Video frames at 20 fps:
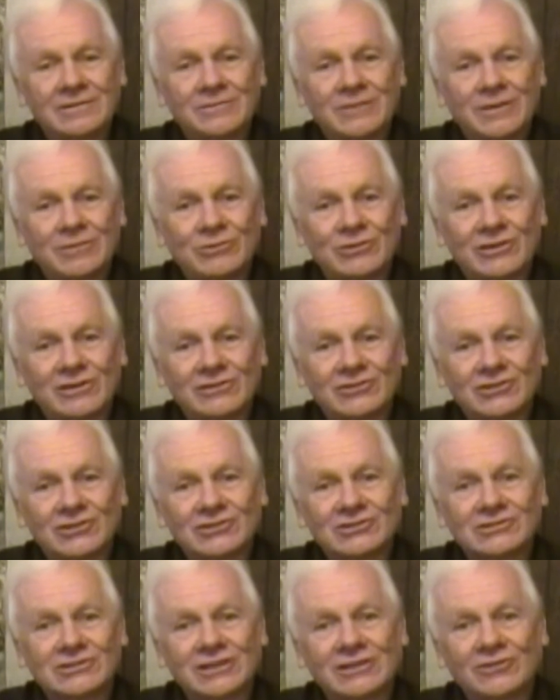Maybe they'll
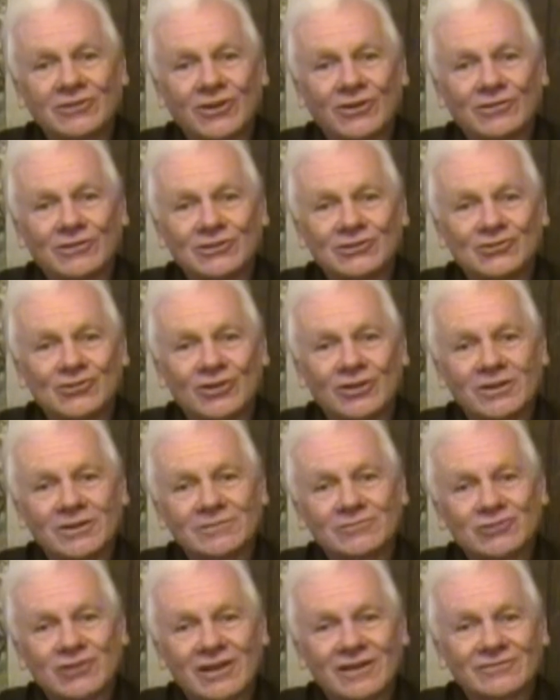just sit there and enjoy
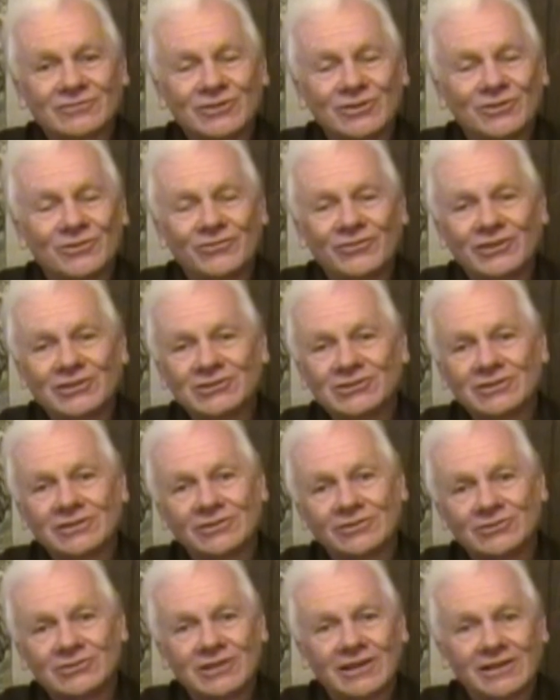themselves and go
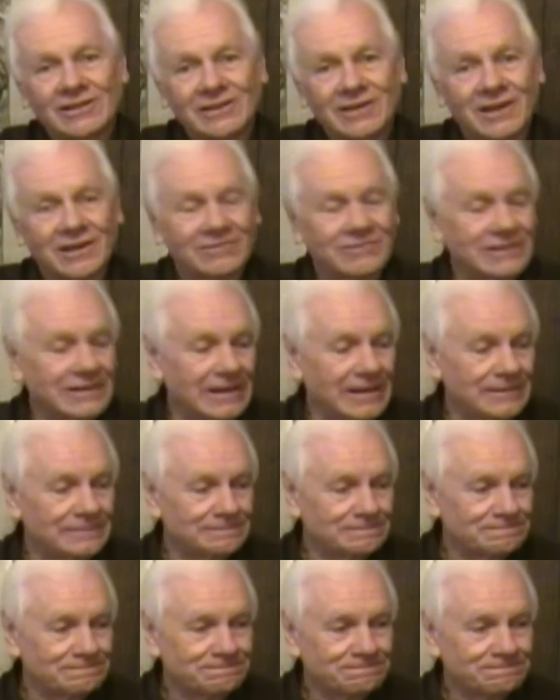fishing or sailing every day.